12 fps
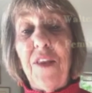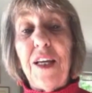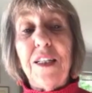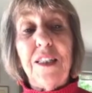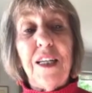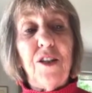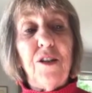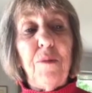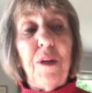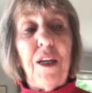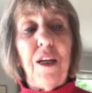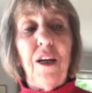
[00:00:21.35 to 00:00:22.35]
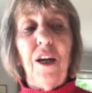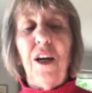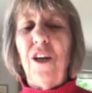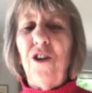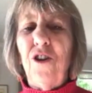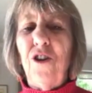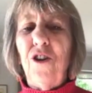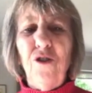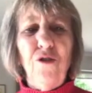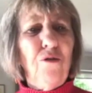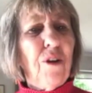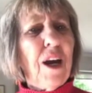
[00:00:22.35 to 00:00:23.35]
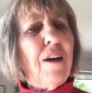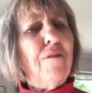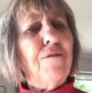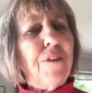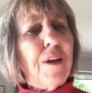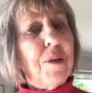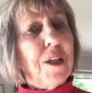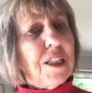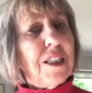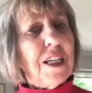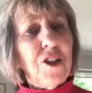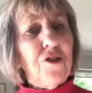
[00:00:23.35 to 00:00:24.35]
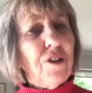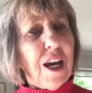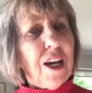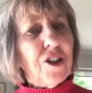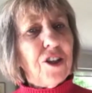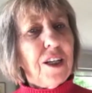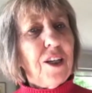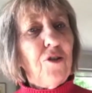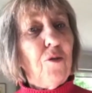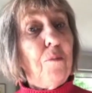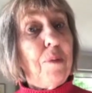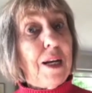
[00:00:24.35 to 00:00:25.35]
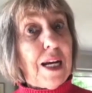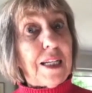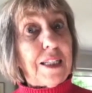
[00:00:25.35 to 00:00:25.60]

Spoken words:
said to me, "You have feminist education in your blood."